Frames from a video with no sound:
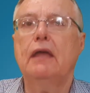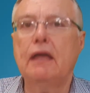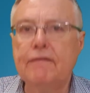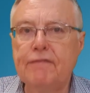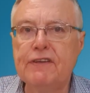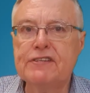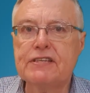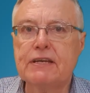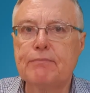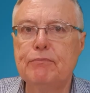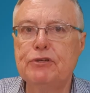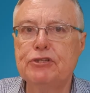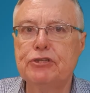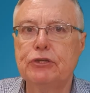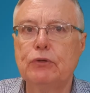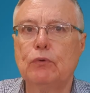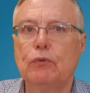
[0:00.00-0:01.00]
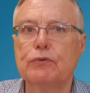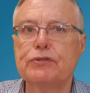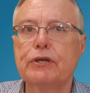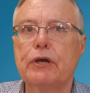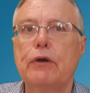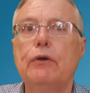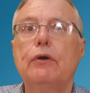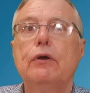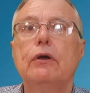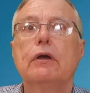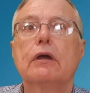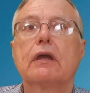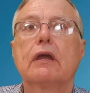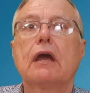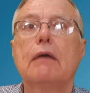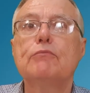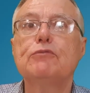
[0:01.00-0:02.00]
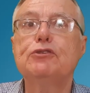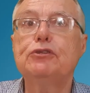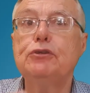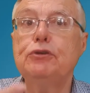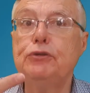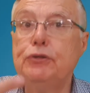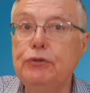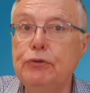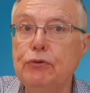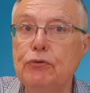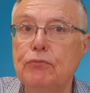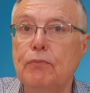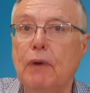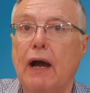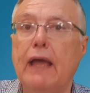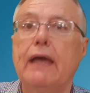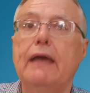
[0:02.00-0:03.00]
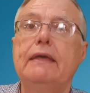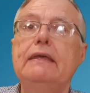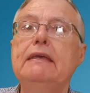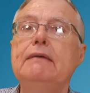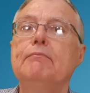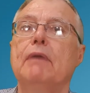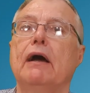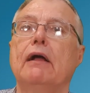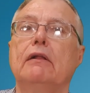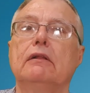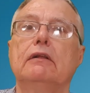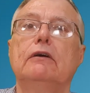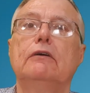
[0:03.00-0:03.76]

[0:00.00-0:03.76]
Every submission also comes to you via email